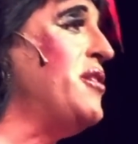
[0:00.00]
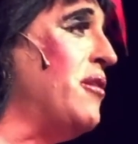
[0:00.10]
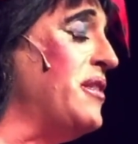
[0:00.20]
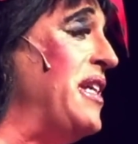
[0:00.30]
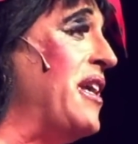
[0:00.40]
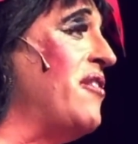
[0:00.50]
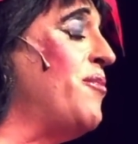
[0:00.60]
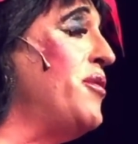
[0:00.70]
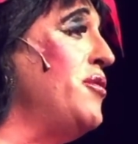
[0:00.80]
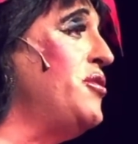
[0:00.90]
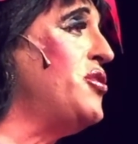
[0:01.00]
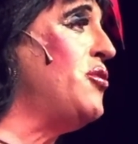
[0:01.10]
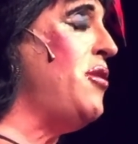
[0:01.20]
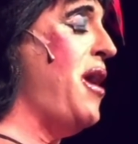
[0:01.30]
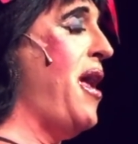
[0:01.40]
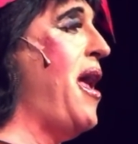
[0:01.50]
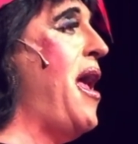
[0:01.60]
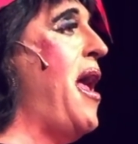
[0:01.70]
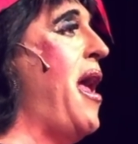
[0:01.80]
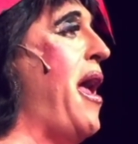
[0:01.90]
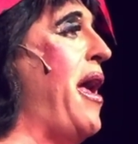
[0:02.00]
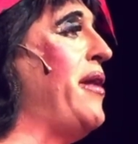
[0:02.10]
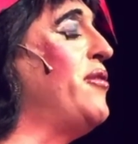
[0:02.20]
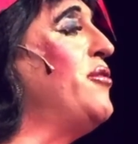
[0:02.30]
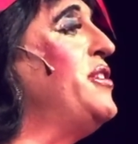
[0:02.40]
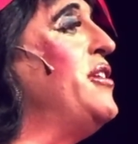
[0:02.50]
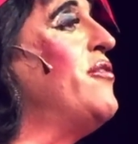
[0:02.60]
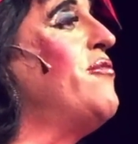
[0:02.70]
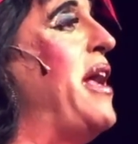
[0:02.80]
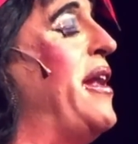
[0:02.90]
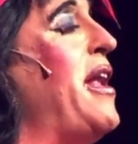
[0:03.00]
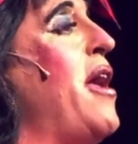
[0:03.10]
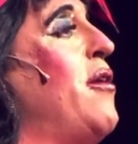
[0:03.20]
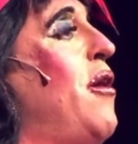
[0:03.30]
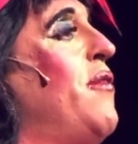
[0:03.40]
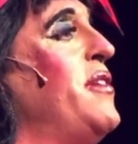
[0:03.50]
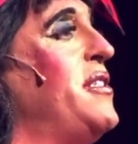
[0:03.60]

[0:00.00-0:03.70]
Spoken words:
executive producer and her dear friend and office